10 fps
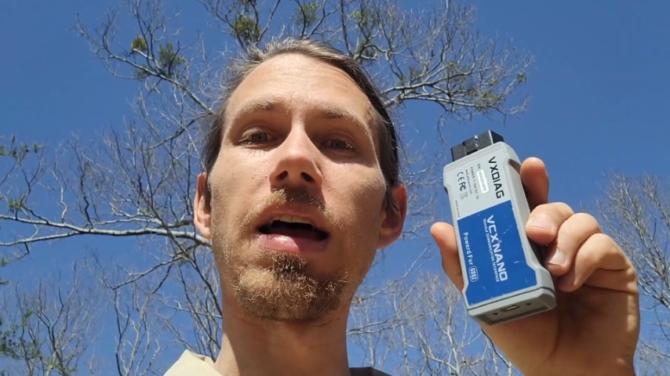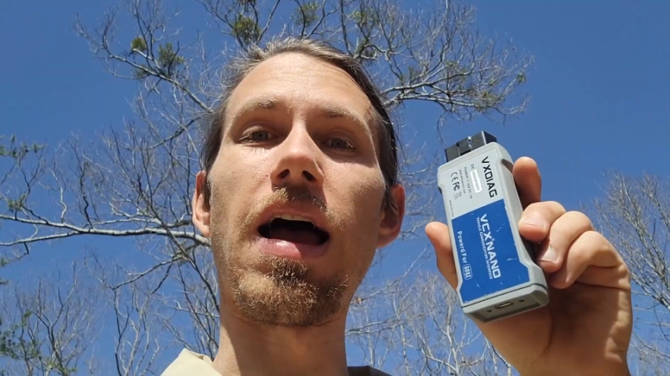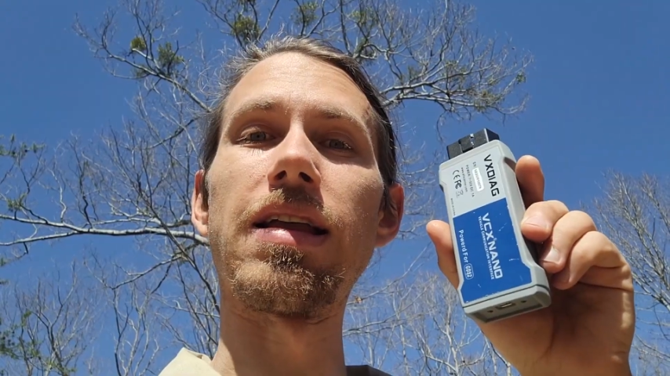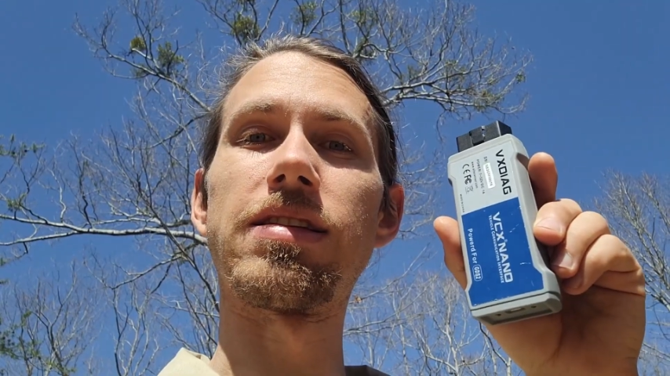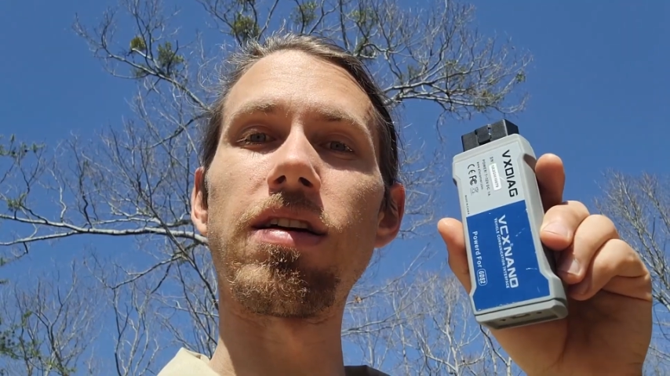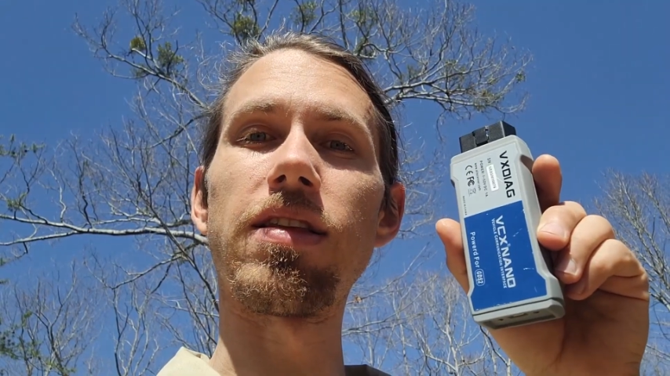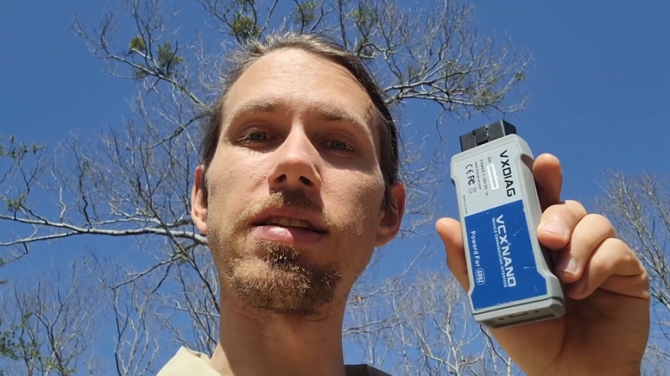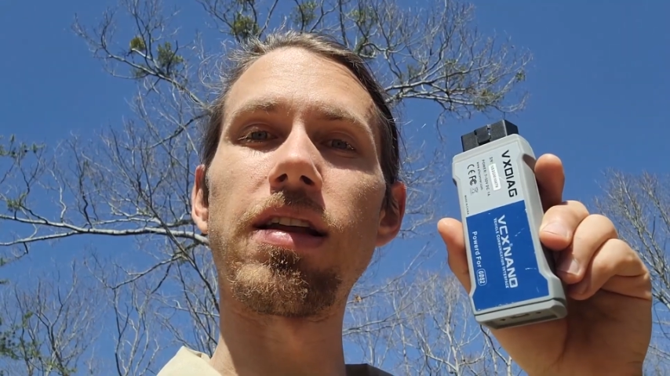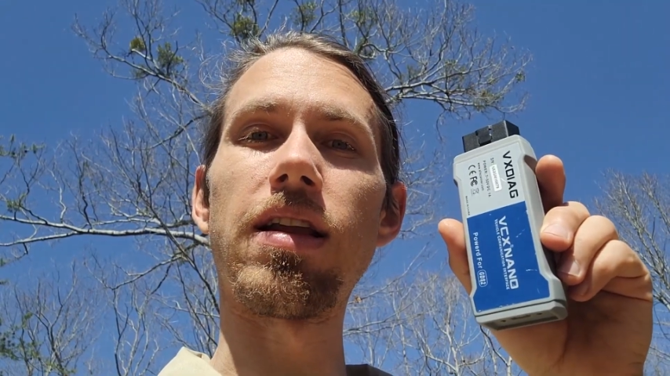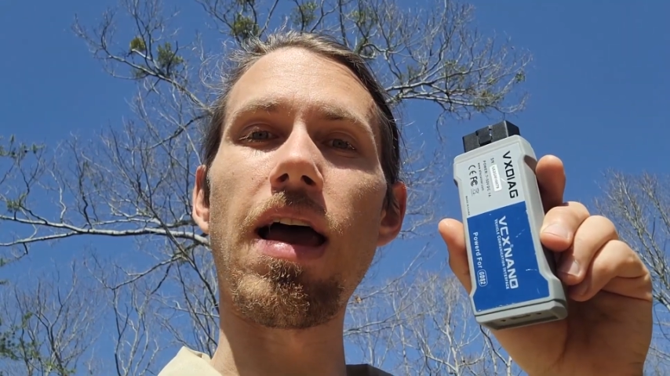I installed this
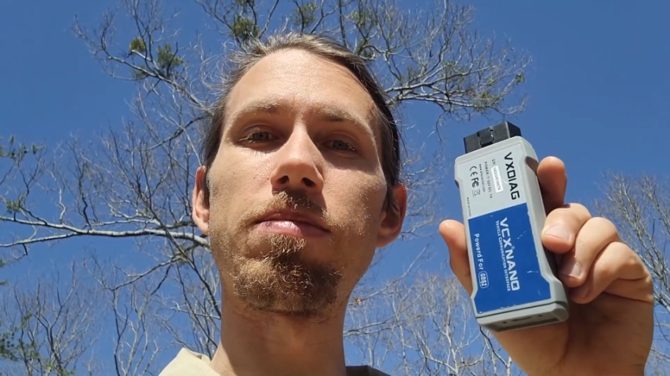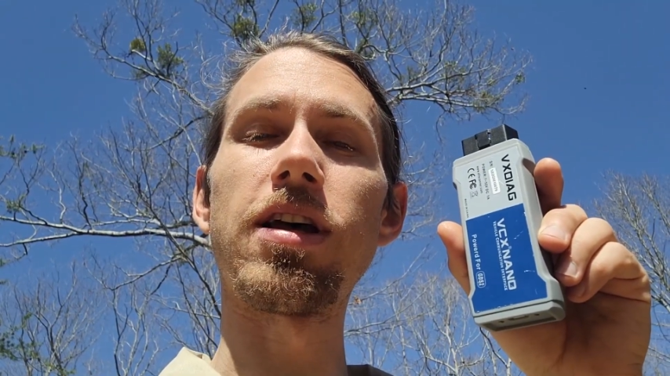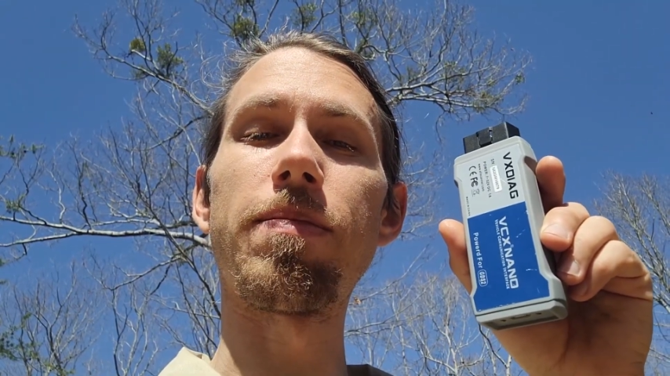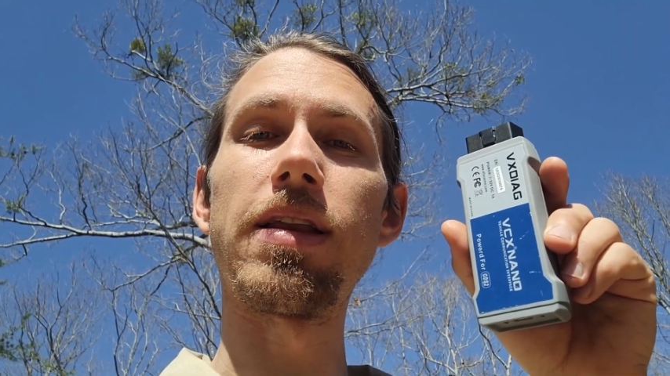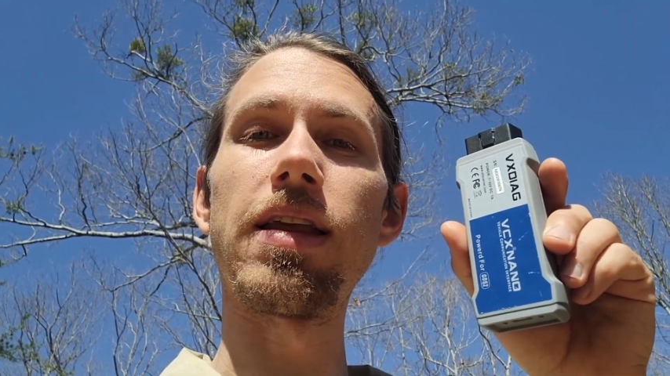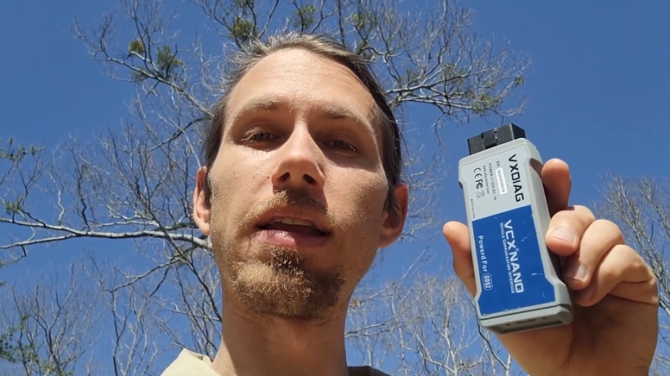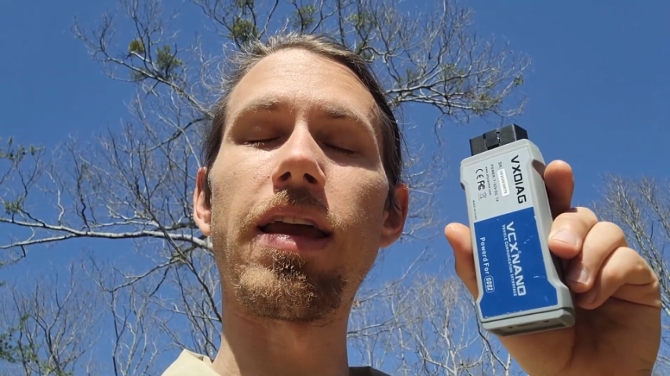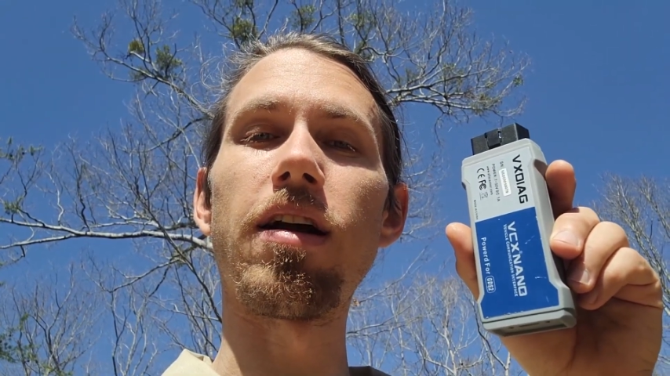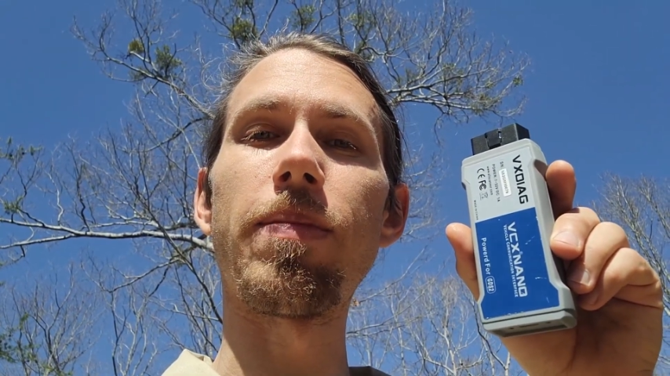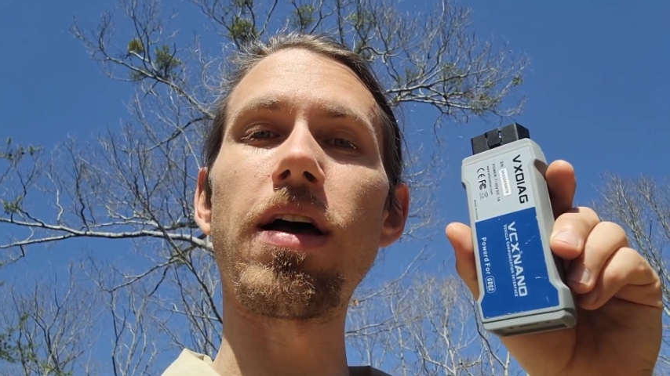on a laptop I didn't
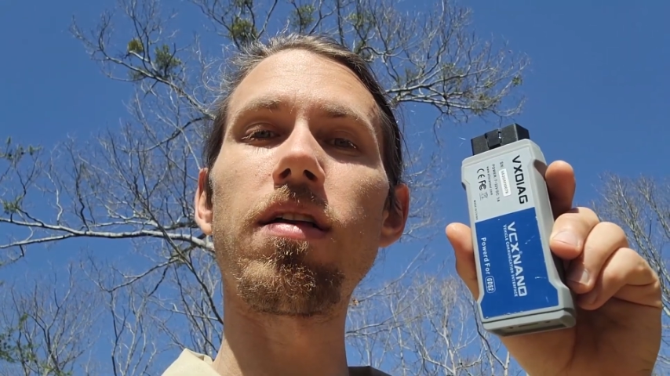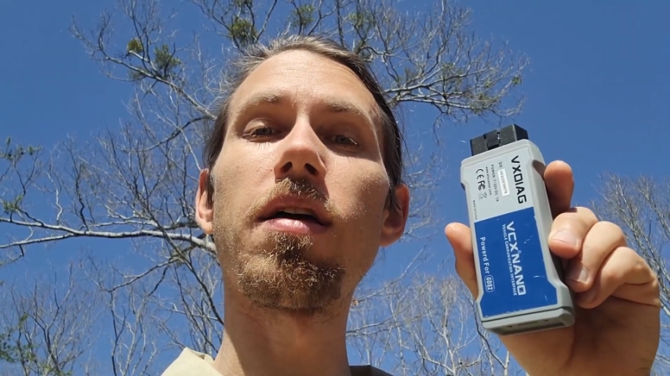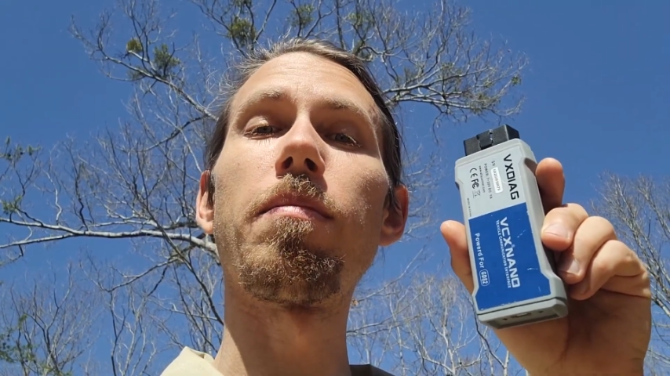care about.